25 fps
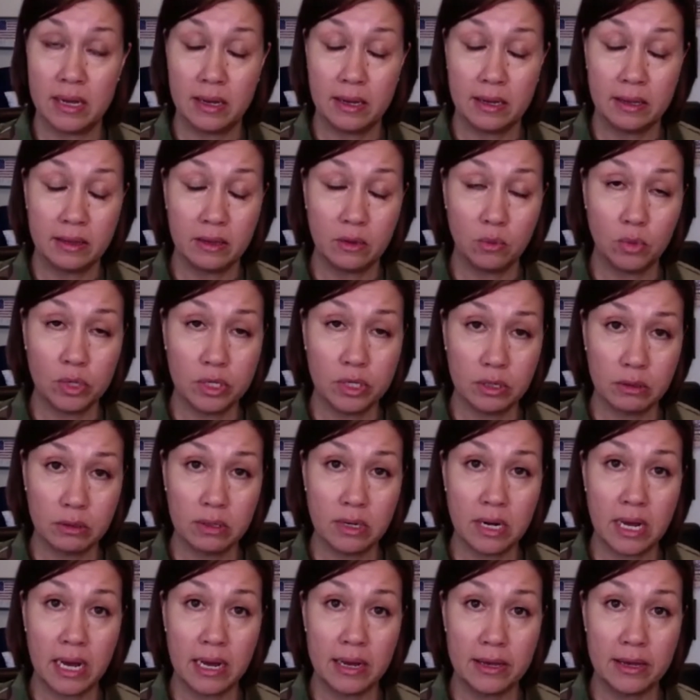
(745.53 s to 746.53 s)
And then when you're
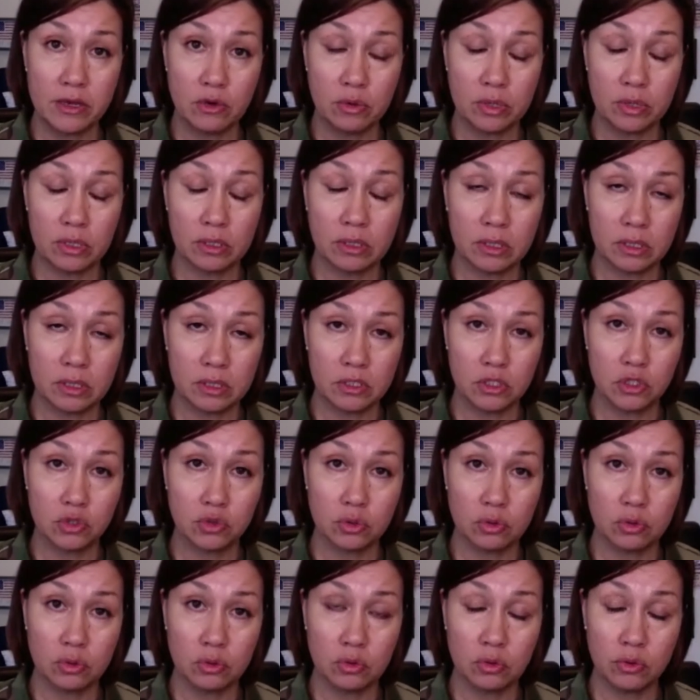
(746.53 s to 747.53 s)
not, you can
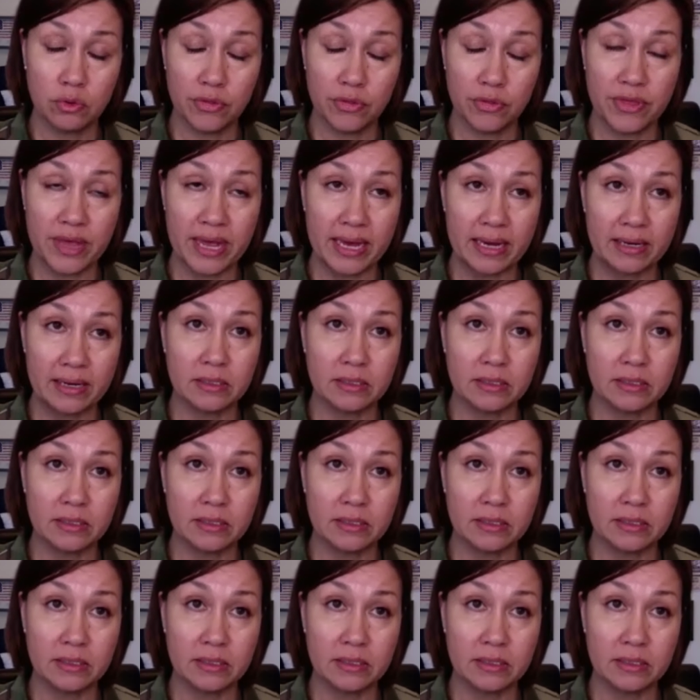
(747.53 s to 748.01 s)
control that.